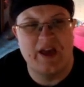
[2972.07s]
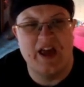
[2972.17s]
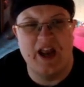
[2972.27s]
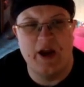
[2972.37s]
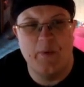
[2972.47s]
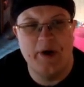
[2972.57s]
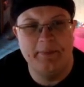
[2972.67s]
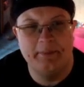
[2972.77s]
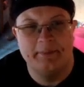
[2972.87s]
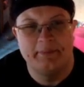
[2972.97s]
Anyway,
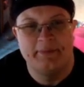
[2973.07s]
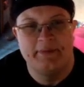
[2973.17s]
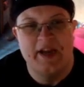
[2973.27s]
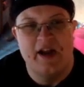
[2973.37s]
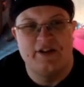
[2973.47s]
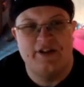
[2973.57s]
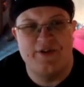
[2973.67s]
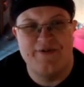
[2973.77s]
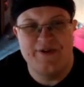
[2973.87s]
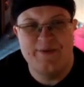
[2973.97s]

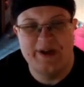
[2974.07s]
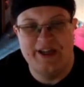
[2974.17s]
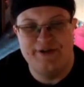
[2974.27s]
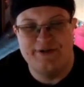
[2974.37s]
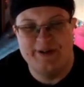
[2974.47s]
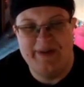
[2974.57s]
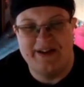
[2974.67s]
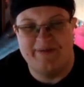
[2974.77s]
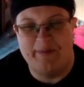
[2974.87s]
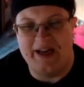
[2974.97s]
so if you accuse me
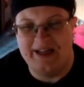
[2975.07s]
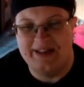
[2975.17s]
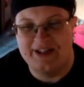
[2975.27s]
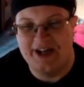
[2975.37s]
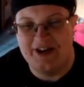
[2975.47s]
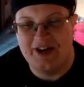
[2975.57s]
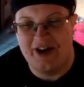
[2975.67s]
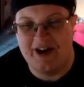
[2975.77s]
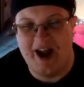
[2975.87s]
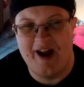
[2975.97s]
of being the
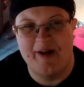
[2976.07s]
Cheshire Cat,